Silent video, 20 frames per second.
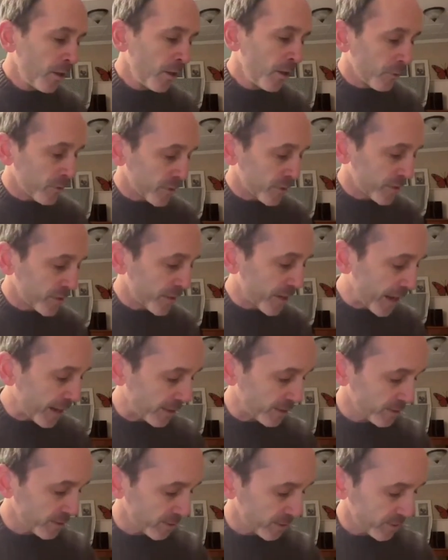There's this
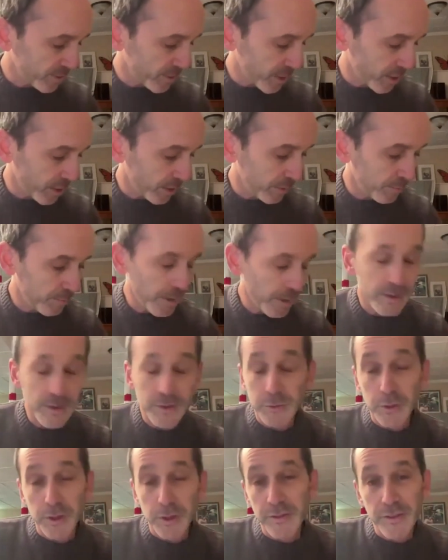analysis done by
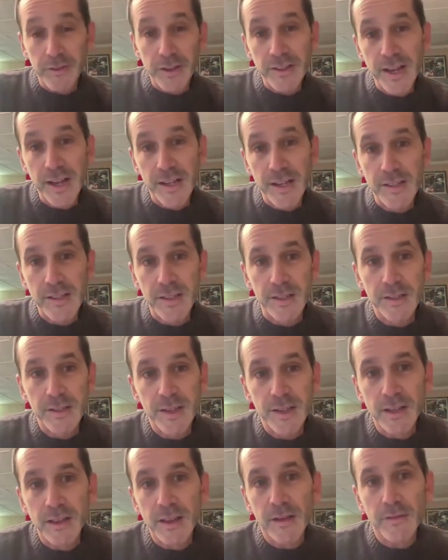this really fantastic
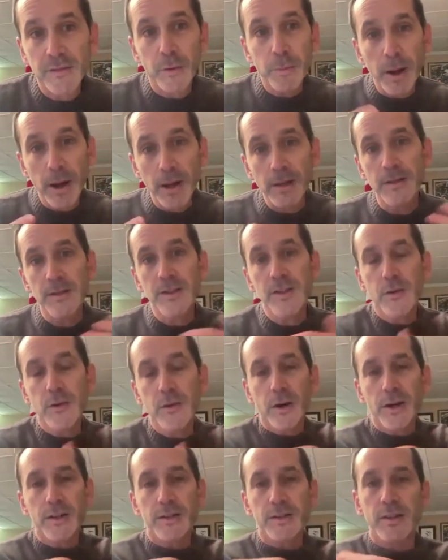state level policy
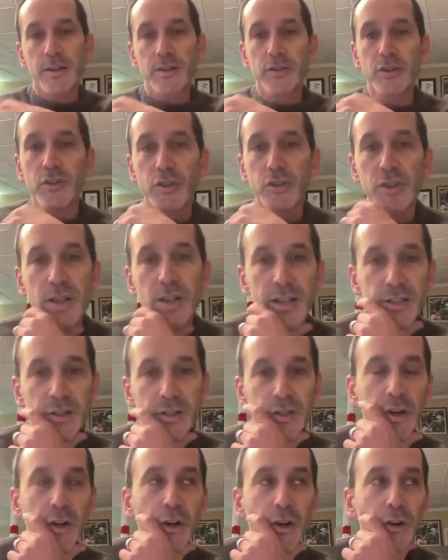organization just
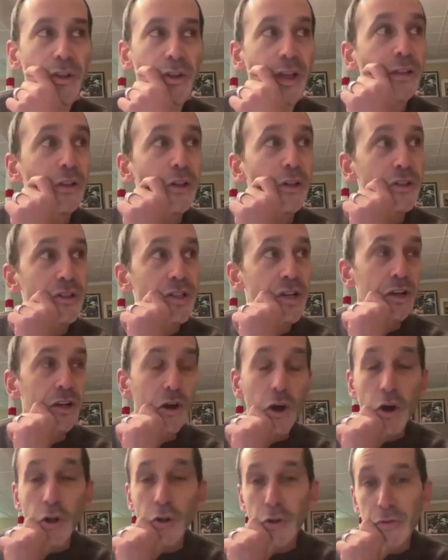last year that looked at
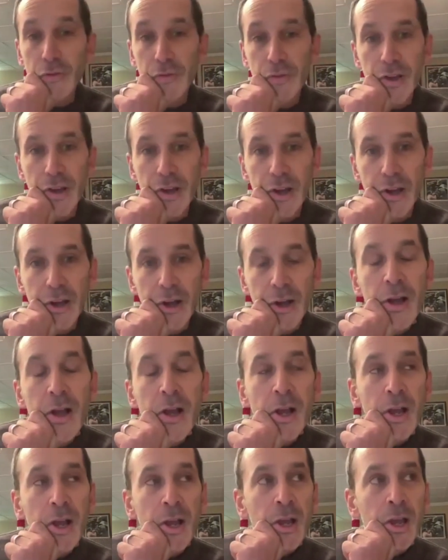all of the